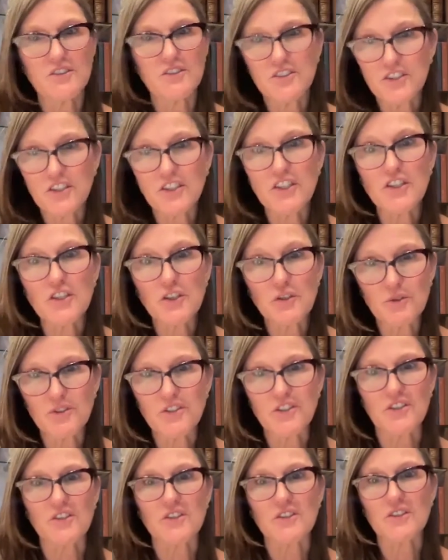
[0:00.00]

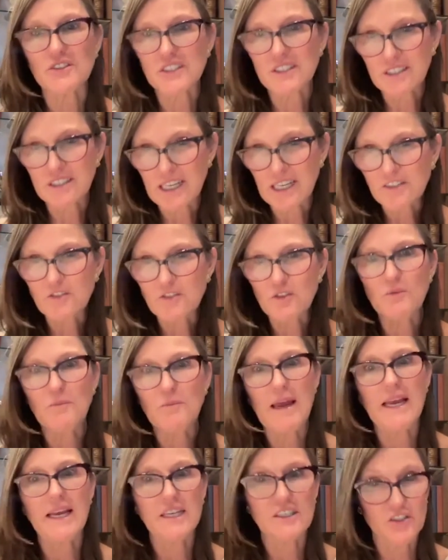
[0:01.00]
user, central
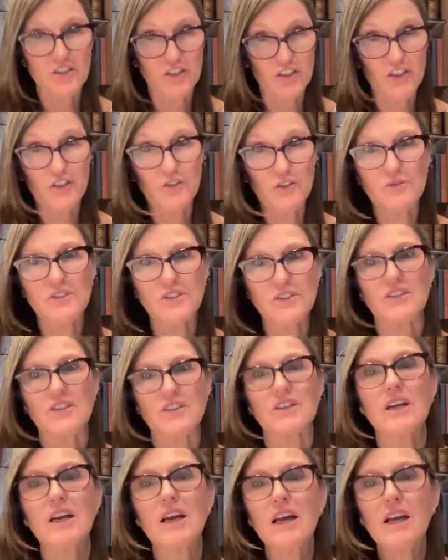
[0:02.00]
bank to
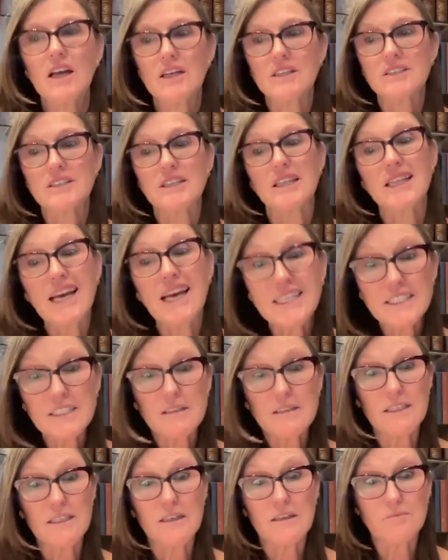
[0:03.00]
user. So that
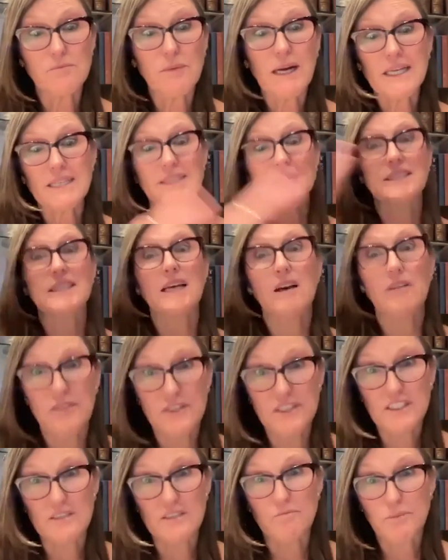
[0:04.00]
by itself
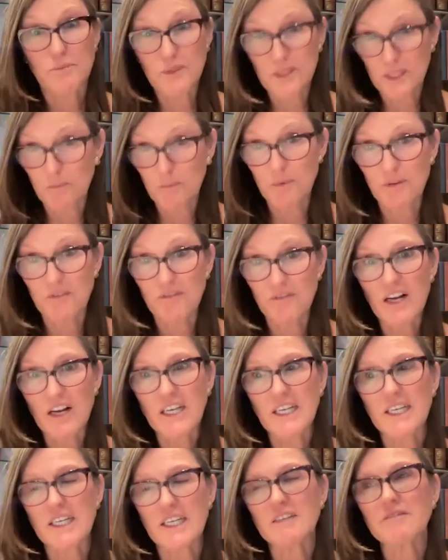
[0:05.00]
is pretty
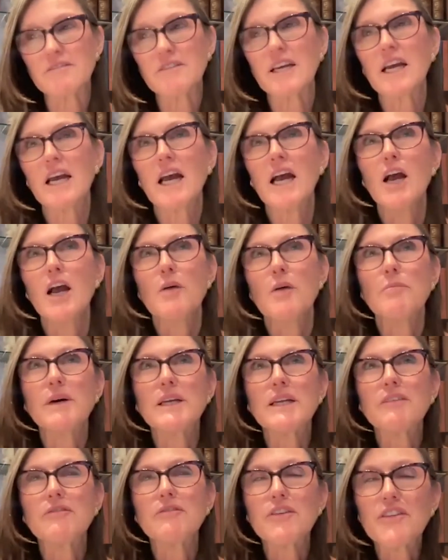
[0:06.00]
provocative. But
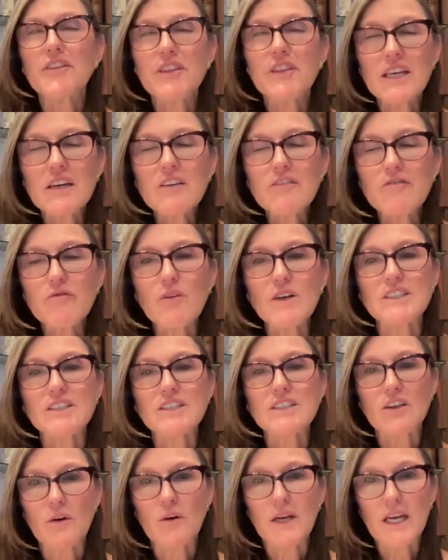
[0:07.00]
if you think of what's
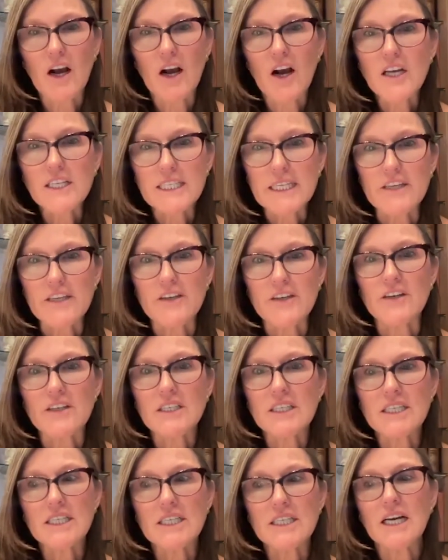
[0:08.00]
going on
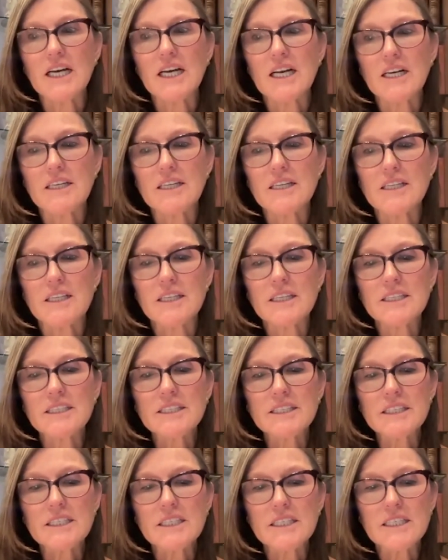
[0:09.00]
here,
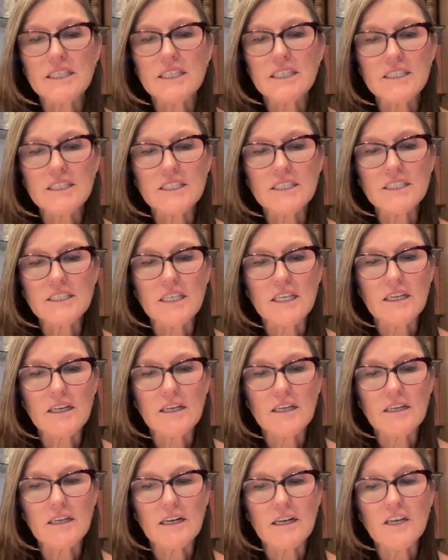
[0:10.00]
this is
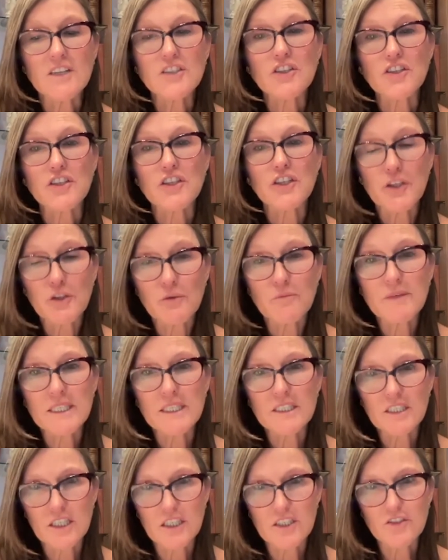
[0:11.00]
under
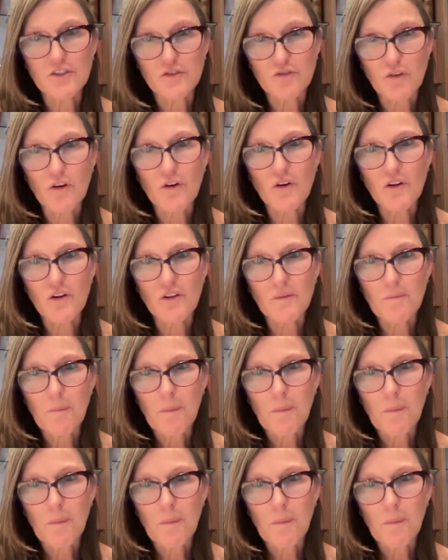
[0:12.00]
human control.